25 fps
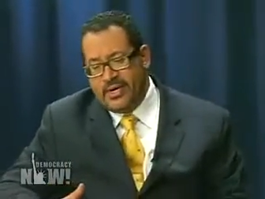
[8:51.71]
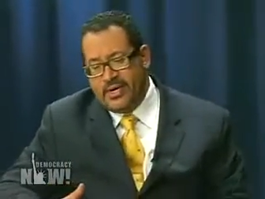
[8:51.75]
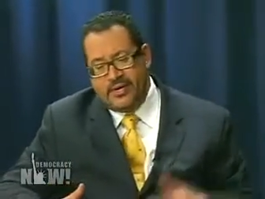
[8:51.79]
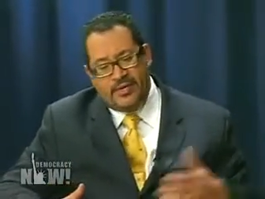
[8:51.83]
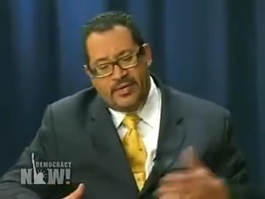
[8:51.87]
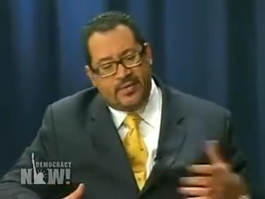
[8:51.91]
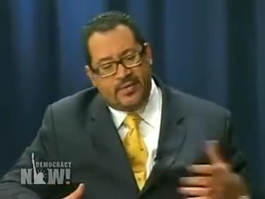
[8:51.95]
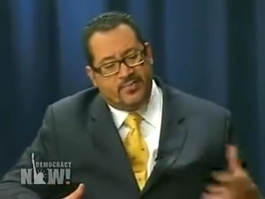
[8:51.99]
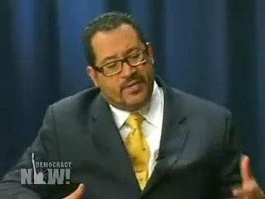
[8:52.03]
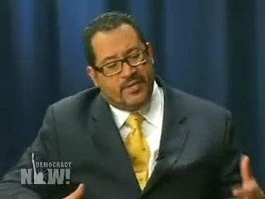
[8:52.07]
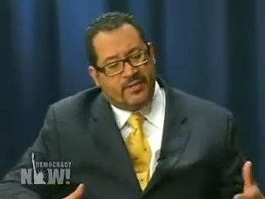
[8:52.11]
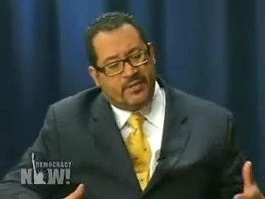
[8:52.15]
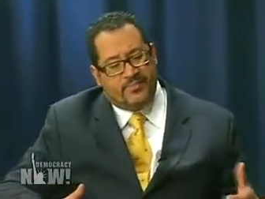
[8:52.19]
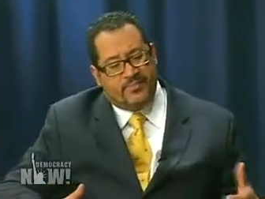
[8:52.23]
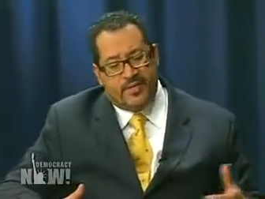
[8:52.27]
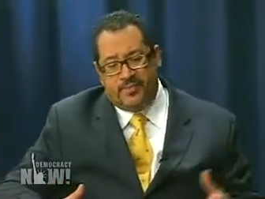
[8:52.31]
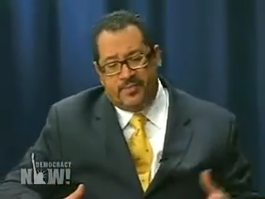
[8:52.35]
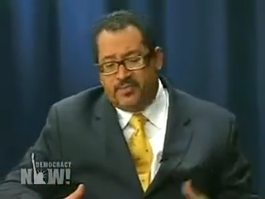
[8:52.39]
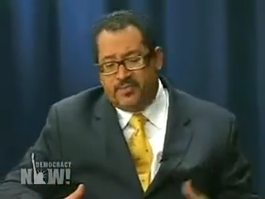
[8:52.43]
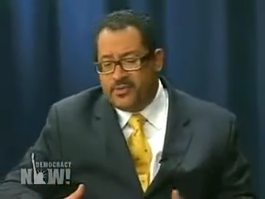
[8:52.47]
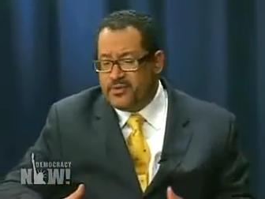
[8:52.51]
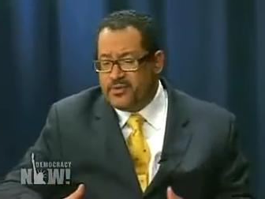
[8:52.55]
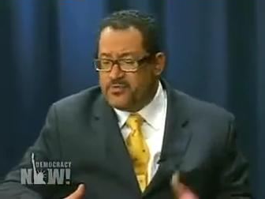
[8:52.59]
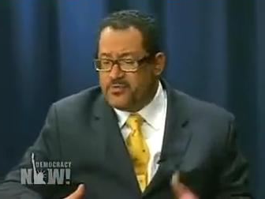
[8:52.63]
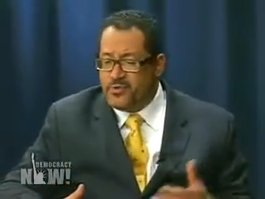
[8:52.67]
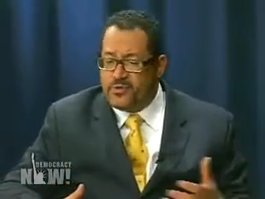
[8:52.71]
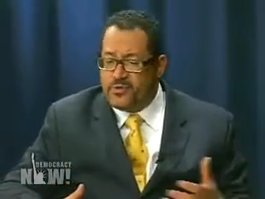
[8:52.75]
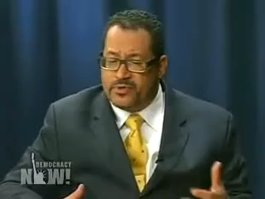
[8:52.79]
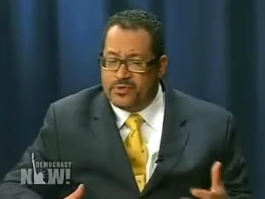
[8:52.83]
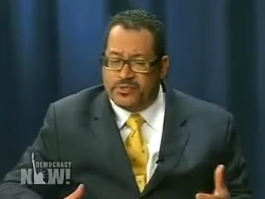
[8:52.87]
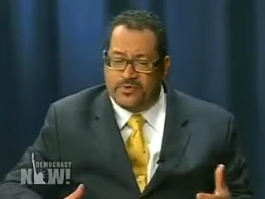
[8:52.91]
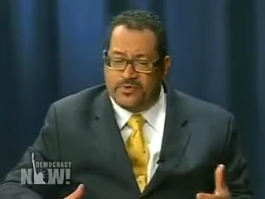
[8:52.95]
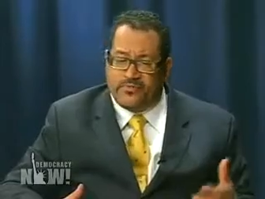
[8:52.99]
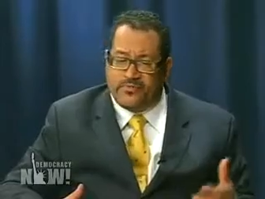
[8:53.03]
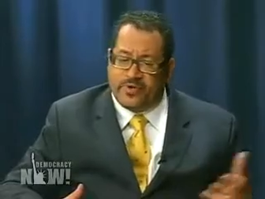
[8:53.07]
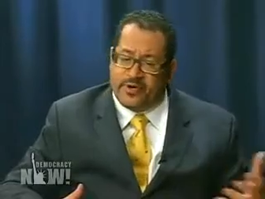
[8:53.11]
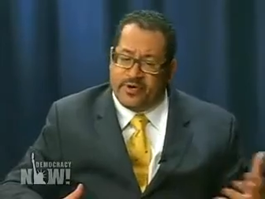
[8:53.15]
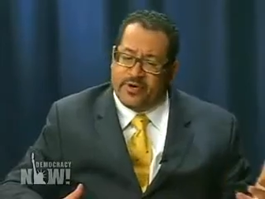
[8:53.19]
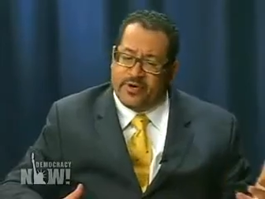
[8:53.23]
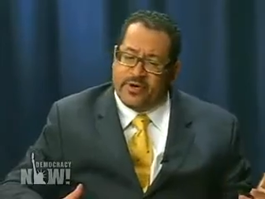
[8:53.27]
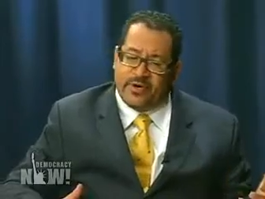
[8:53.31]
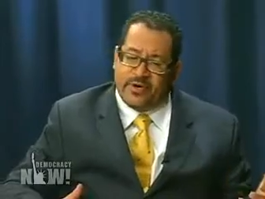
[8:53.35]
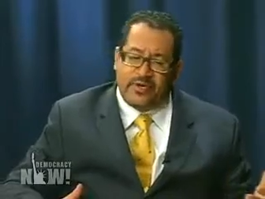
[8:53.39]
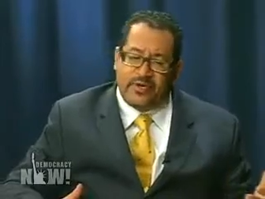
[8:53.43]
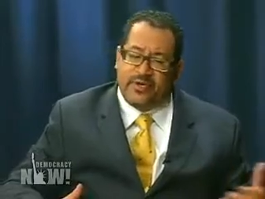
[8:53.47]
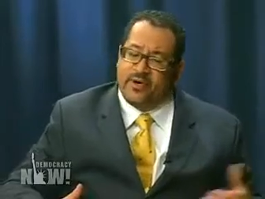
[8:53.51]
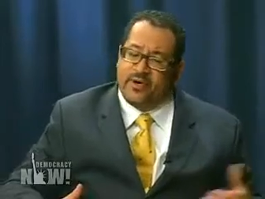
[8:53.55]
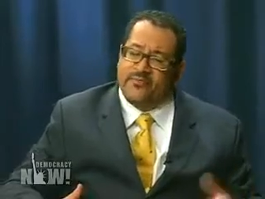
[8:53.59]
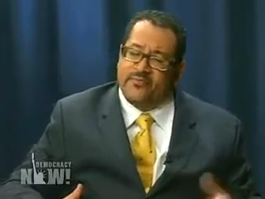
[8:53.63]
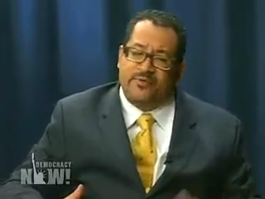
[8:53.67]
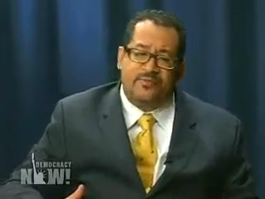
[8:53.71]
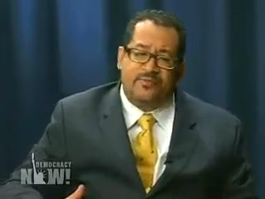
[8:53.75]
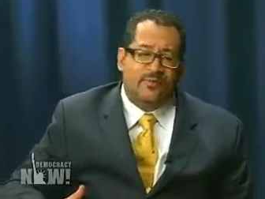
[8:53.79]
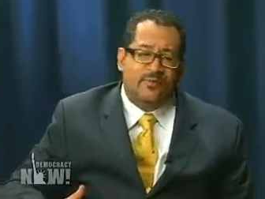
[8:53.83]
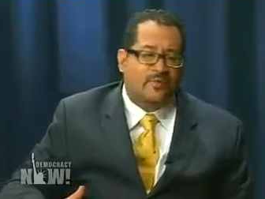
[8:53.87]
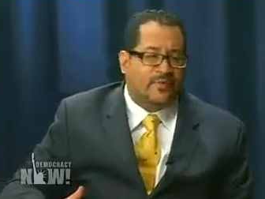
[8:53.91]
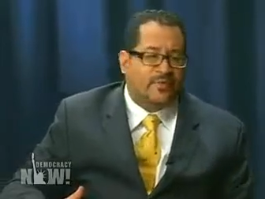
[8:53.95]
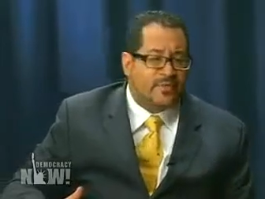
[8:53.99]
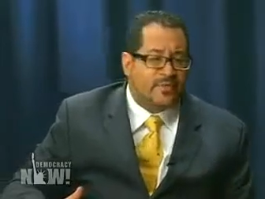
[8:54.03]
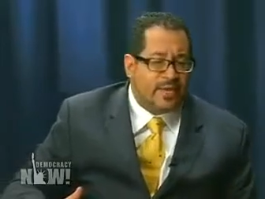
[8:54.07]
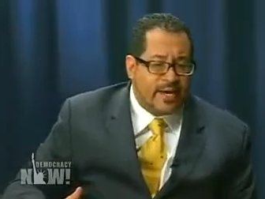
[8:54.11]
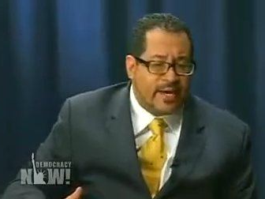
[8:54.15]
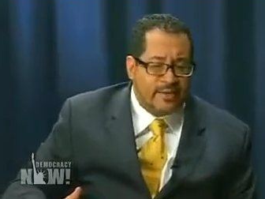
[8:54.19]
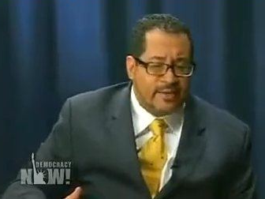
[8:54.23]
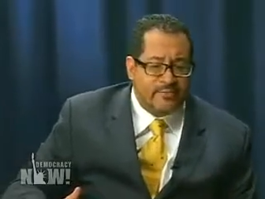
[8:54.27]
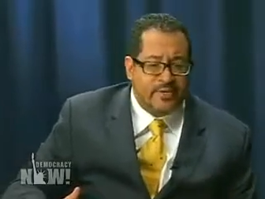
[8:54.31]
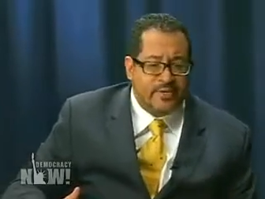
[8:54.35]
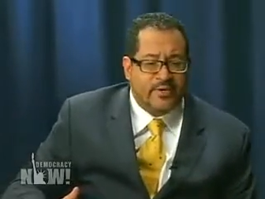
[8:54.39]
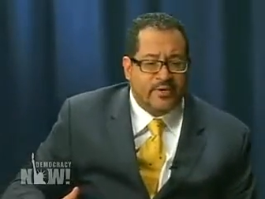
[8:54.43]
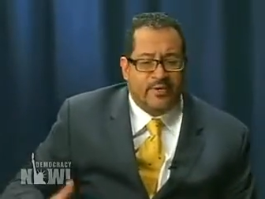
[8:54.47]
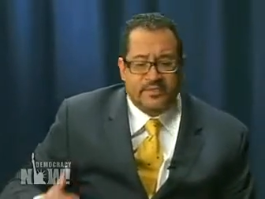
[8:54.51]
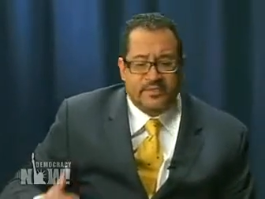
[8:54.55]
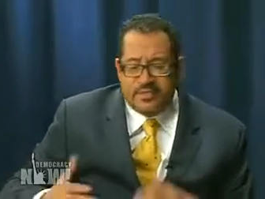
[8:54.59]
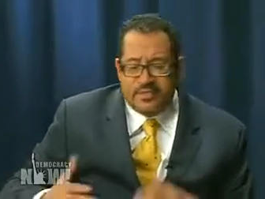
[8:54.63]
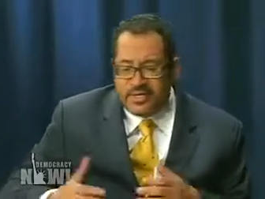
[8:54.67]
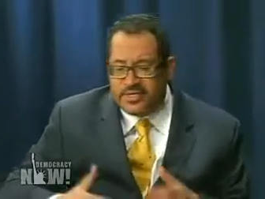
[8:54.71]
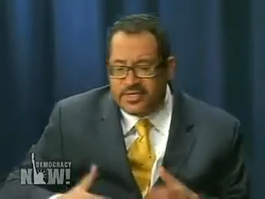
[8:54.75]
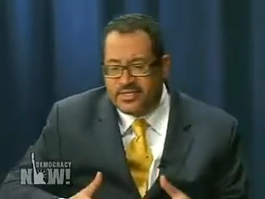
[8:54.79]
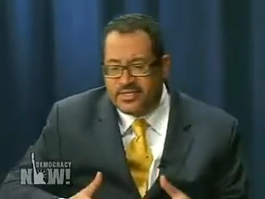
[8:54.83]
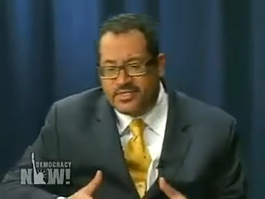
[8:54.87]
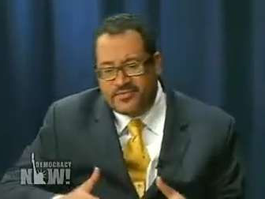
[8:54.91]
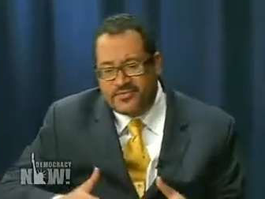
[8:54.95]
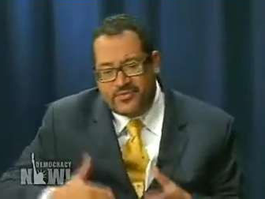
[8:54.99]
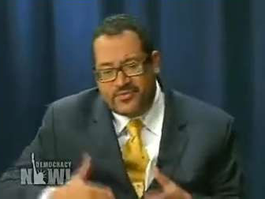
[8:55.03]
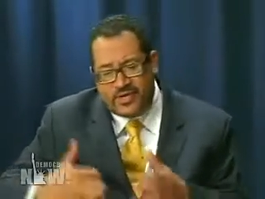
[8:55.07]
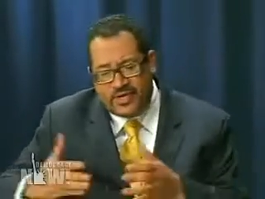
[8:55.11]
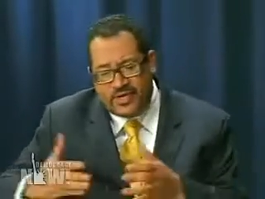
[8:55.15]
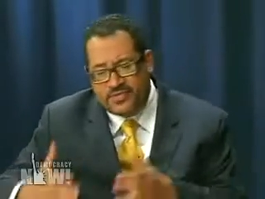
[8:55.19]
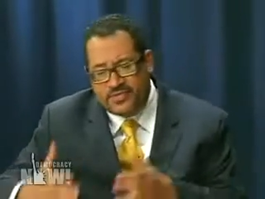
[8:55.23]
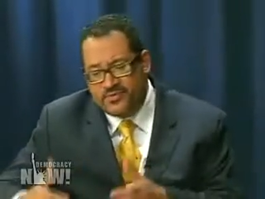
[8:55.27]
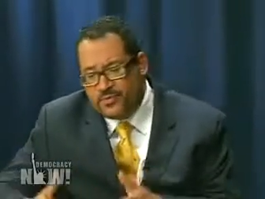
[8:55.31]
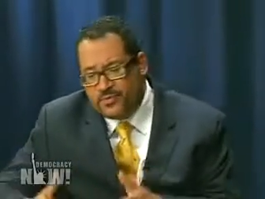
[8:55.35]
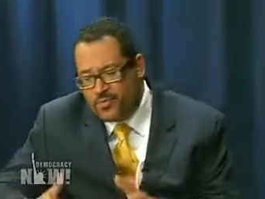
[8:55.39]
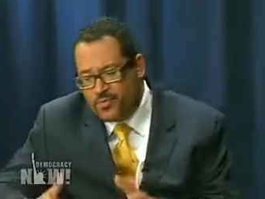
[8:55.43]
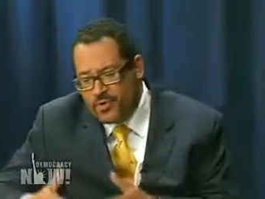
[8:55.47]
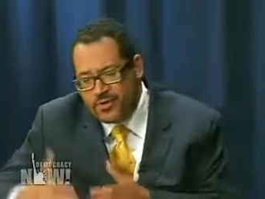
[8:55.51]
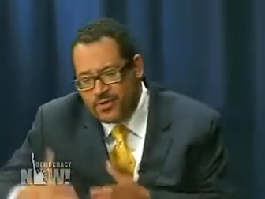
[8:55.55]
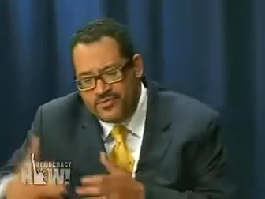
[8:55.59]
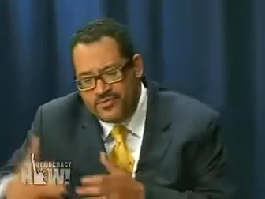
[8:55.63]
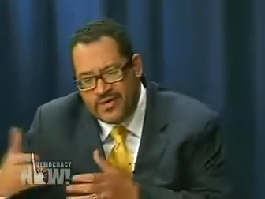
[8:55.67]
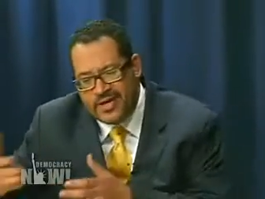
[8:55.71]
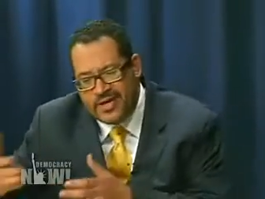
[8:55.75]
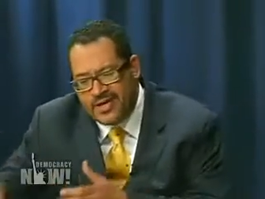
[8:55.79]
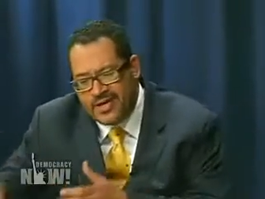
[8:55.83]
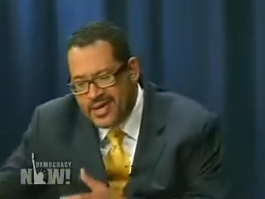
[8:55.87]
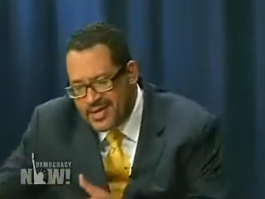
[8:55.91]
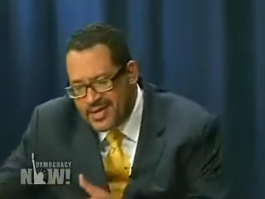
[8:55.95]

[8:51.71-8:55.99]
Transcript: and then many people, of course, are very uncomfortable with that because the intensification of the war in